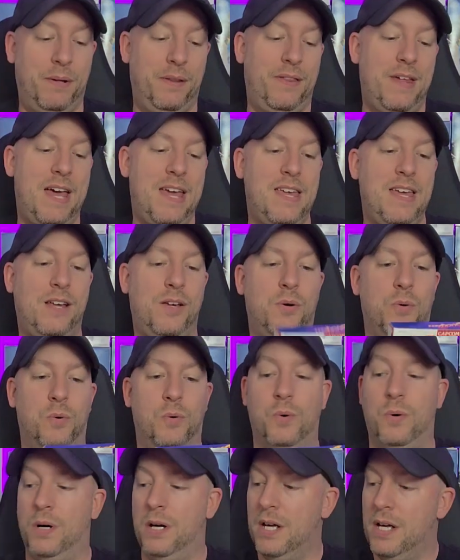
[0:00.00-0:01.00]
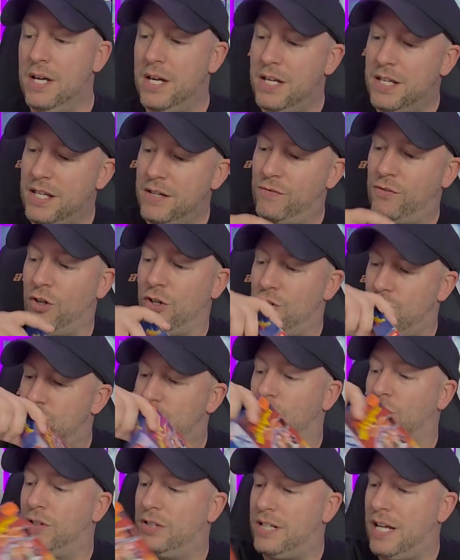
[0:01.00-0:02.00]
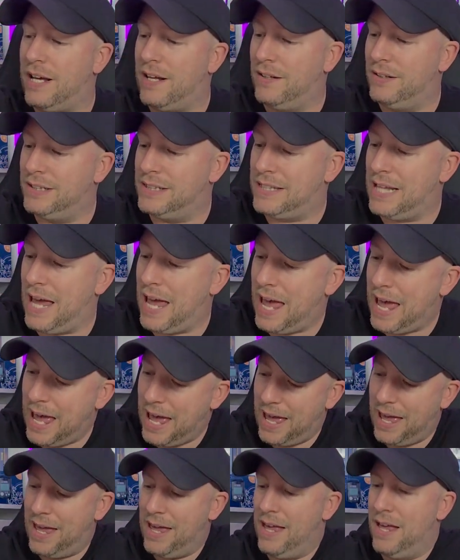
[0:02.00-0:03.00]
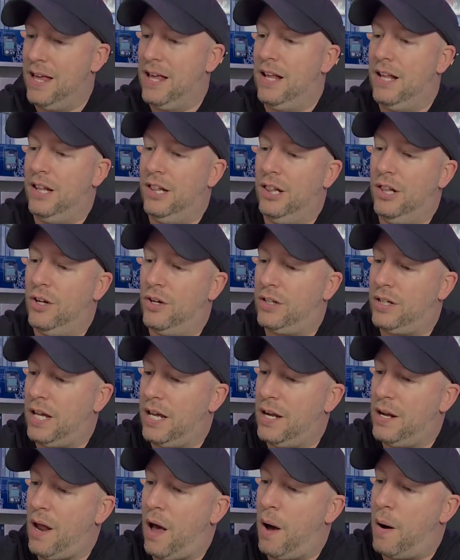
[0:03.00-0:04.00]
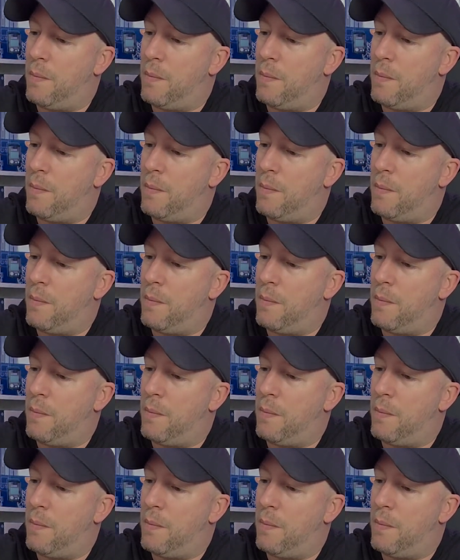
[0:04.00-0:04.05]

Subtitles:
But there you go. You've got DuckTales there. Looking